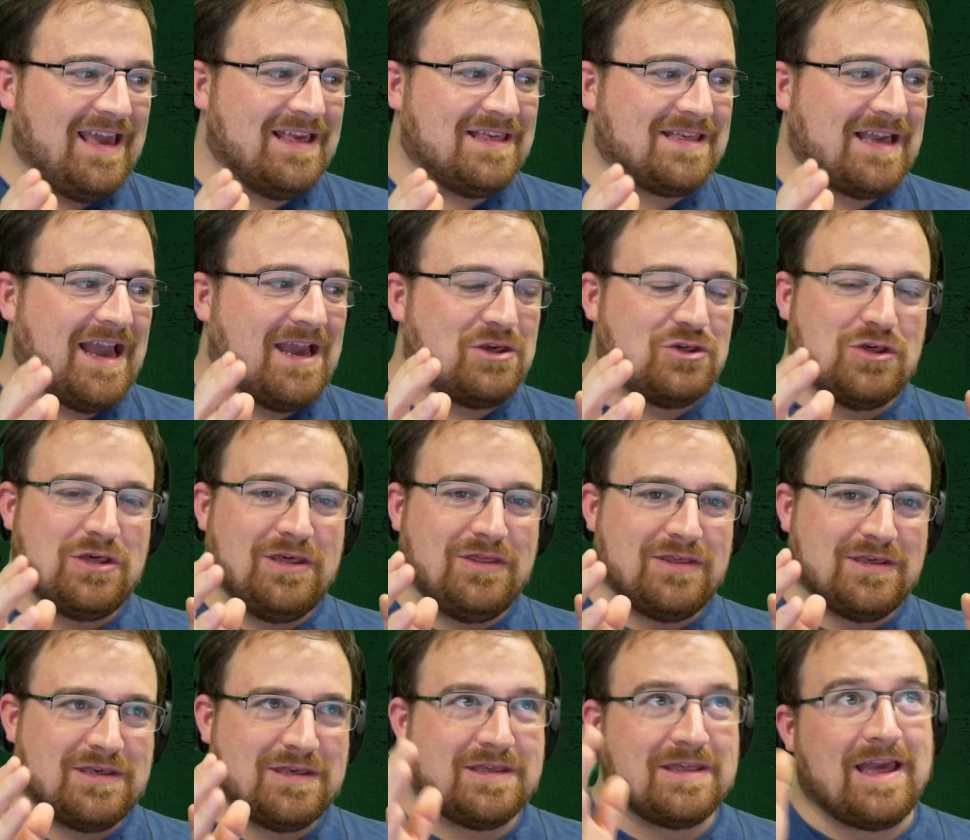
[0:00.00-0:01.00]
actually
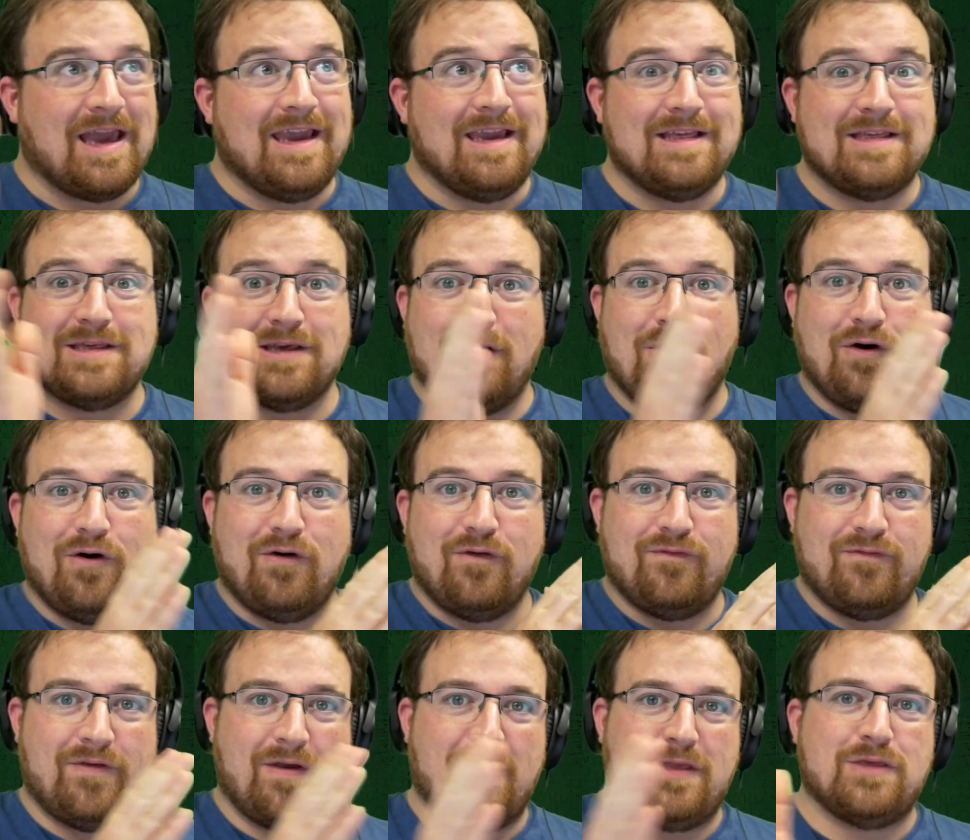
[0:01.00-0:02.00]
the state
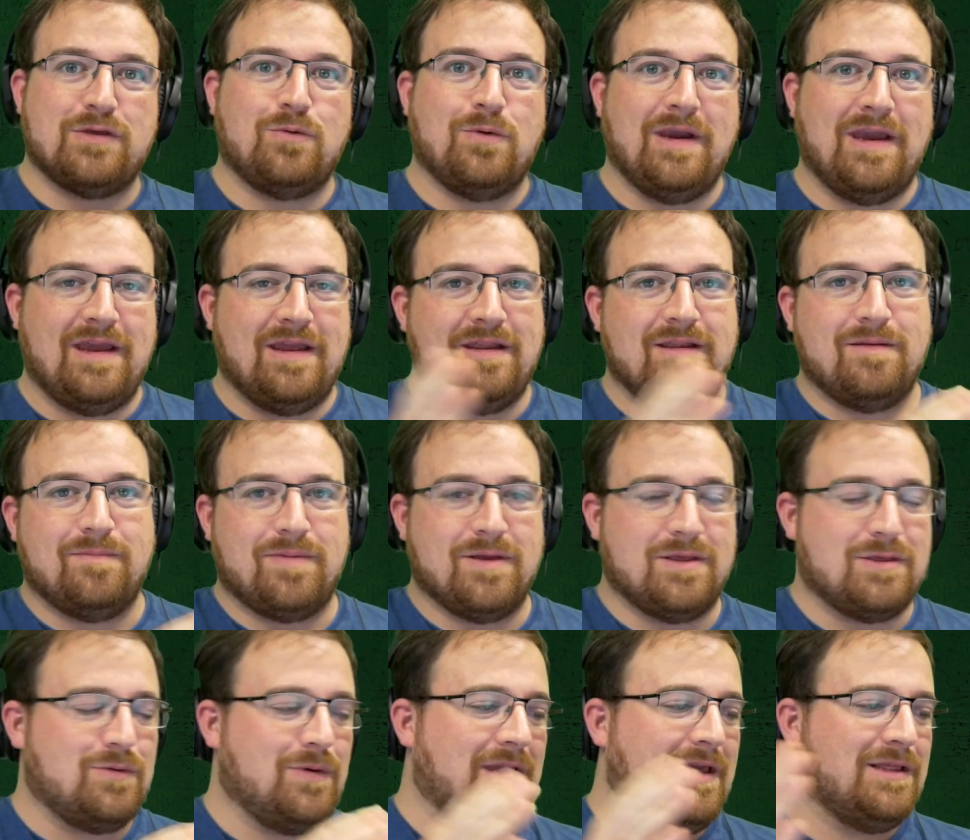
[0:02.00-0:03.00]
of a
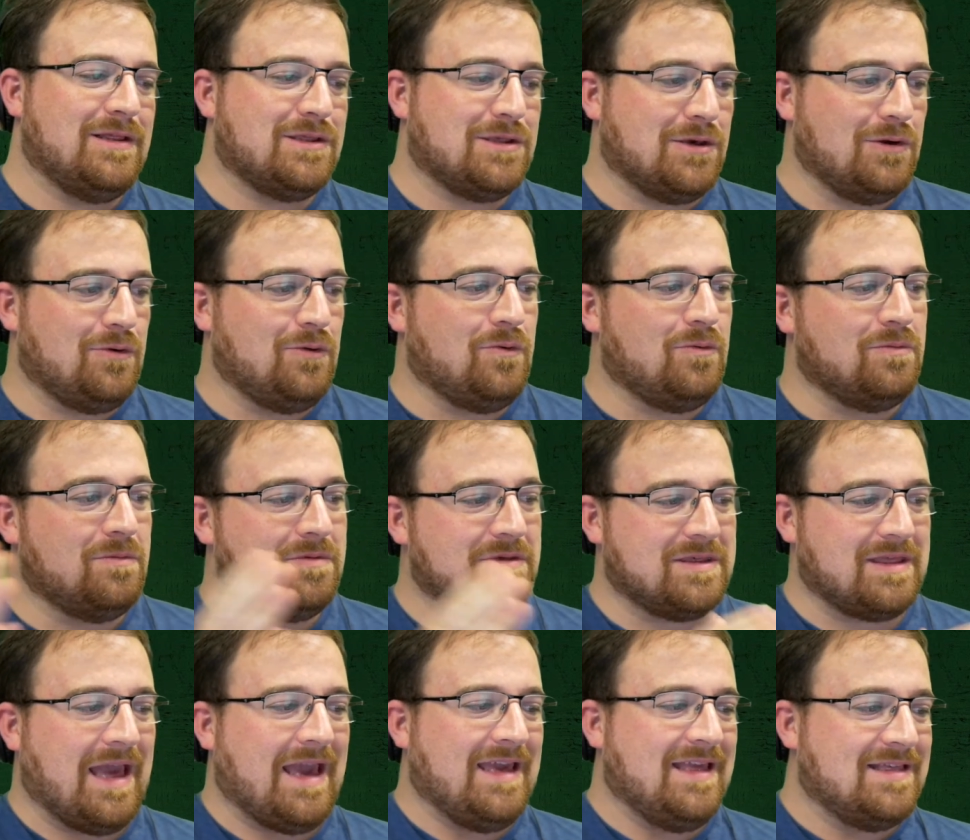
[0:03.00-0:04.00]
between two
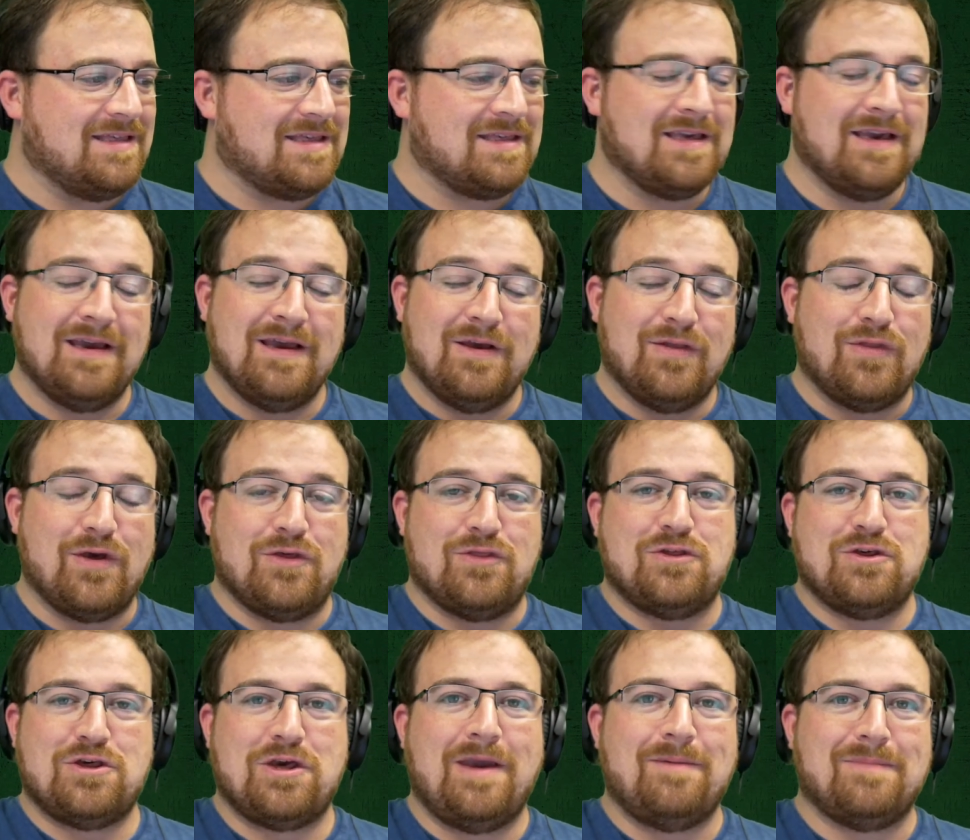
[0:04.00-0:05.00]
states that
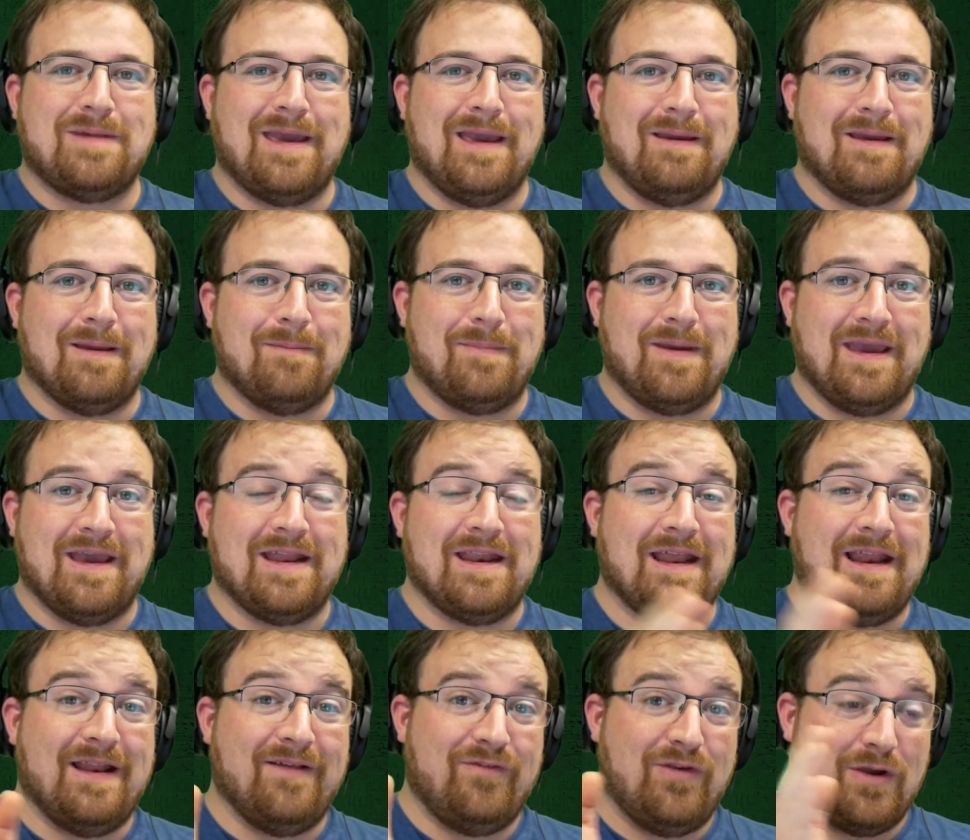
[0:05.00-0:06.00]
the shape key can be in.
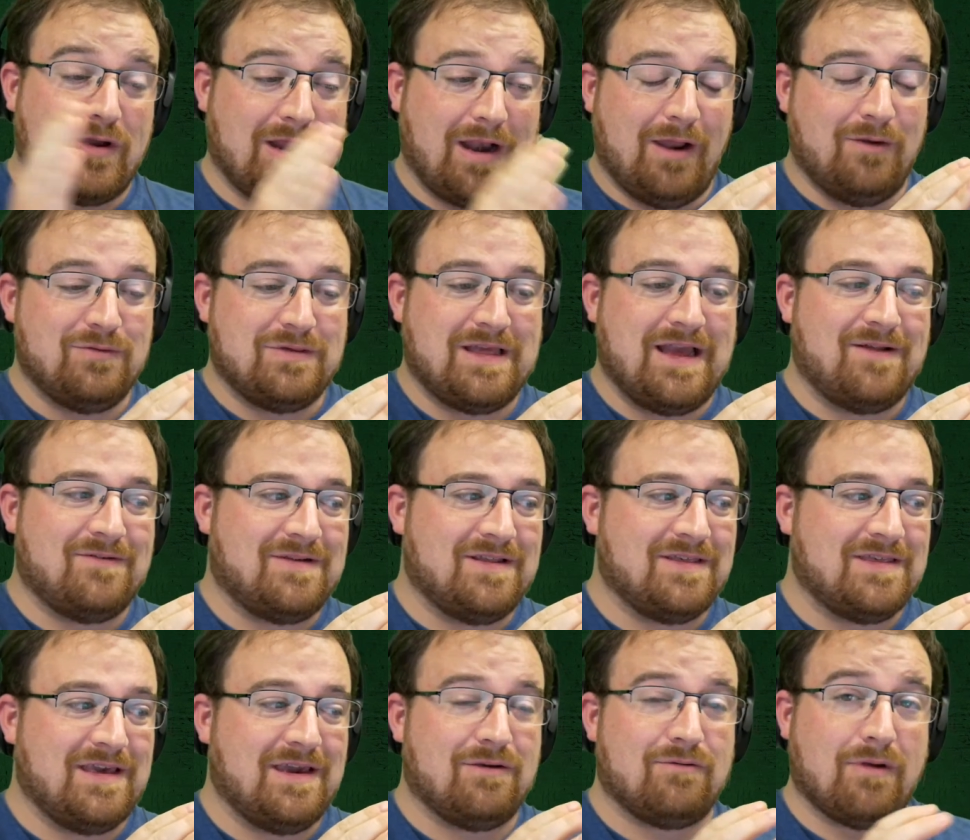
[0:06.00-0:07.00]
And if you're close down to
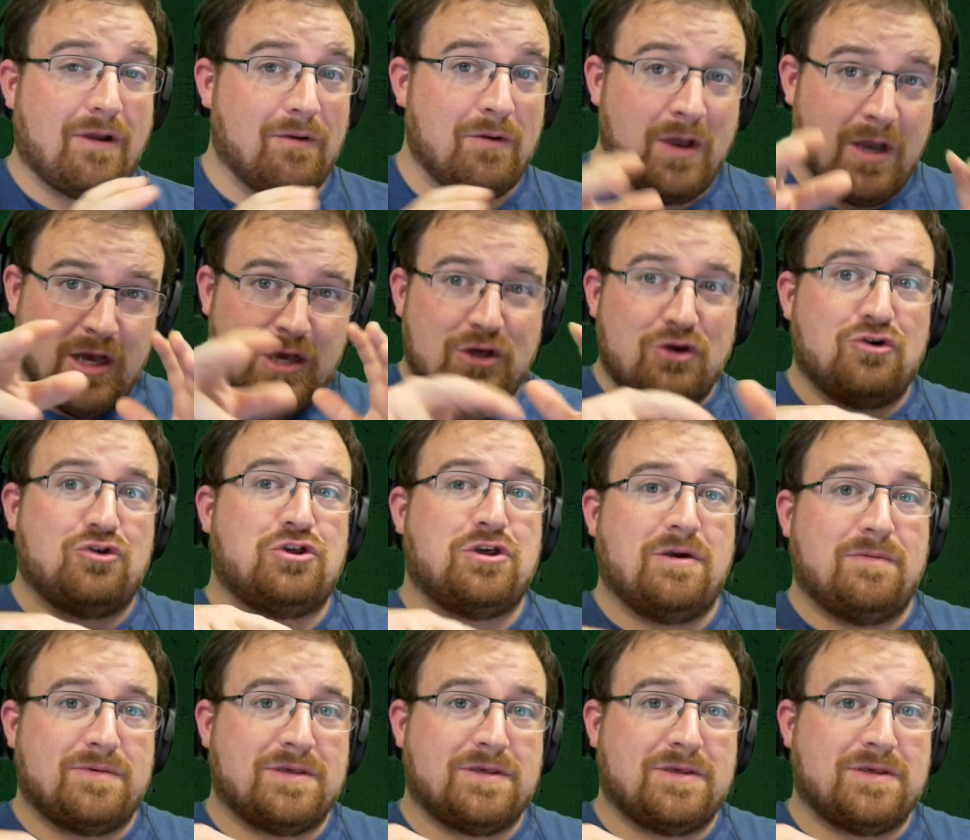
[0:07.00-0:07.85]
0, your ship